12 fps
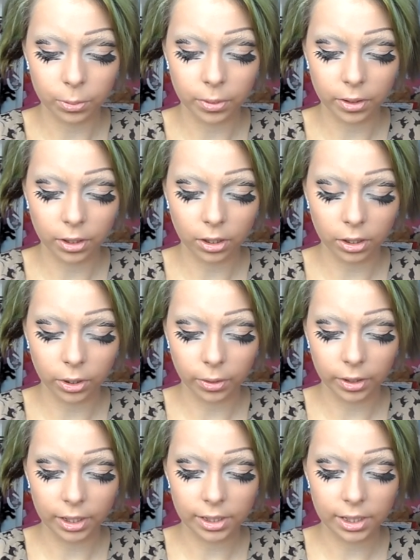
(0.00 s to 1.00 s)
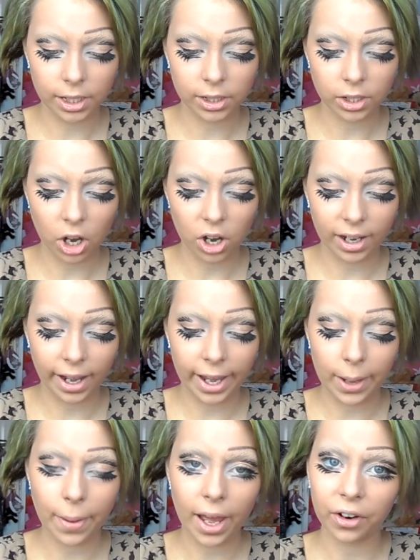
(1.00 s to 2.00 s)
Just putting the glue on these. These are
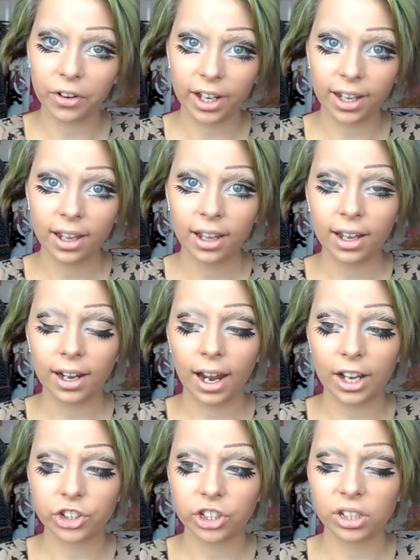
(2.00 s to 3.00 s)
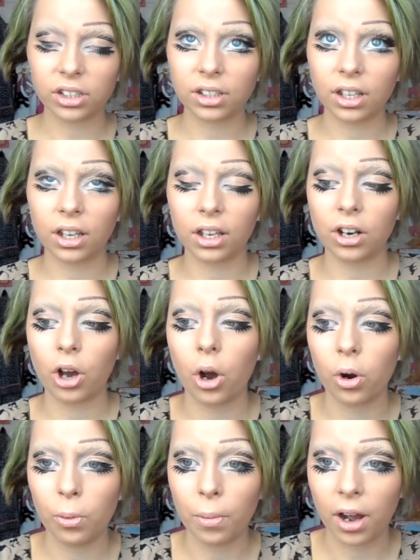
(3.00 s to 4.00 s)
Katy Perry lashes in
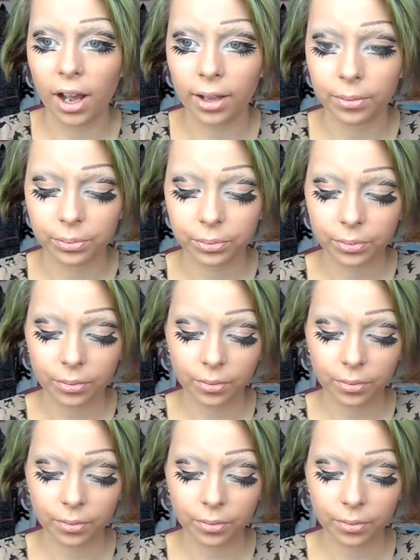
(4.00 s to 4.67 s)
Oh My.